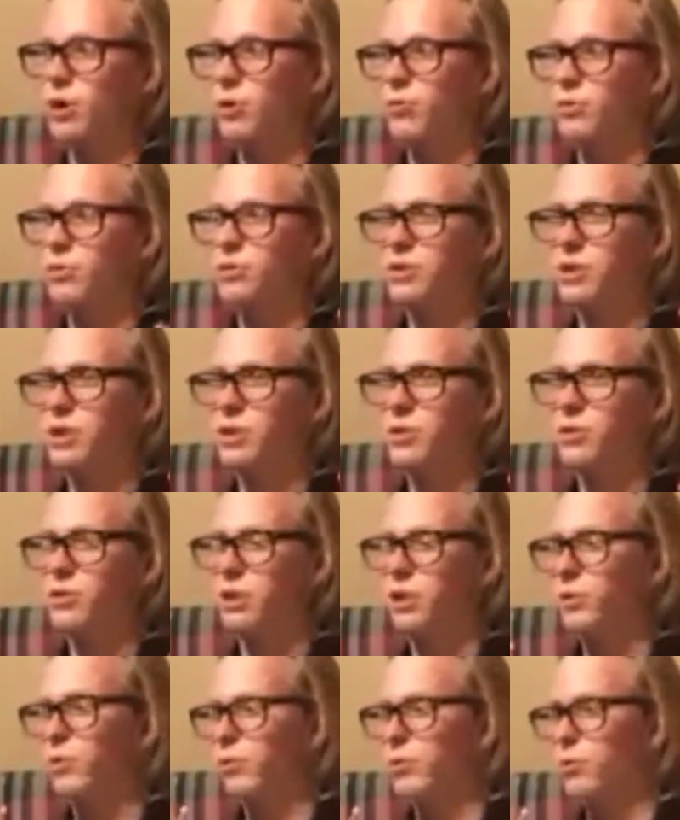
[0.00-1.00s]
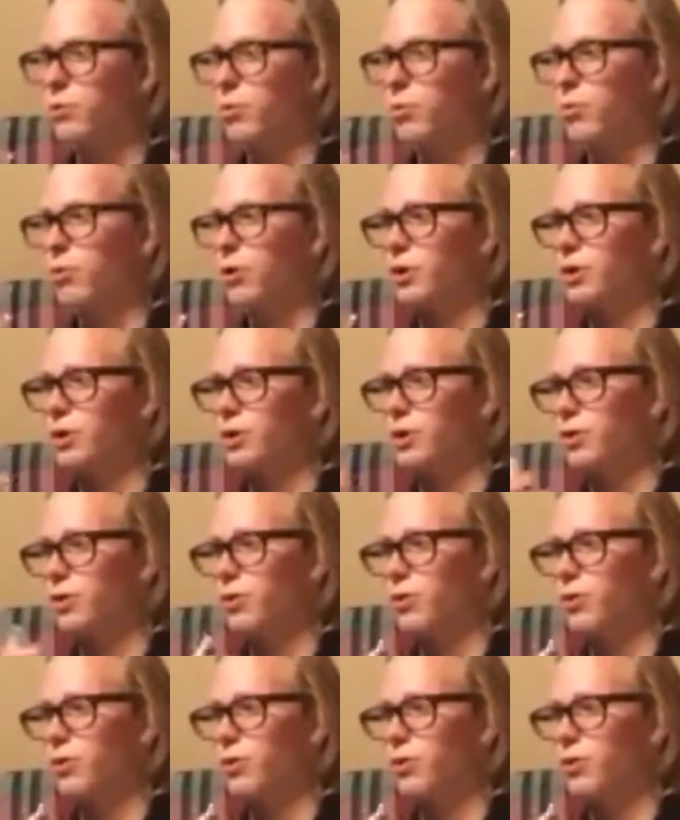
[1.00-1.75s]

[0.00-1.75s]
I would say, or like World War One, the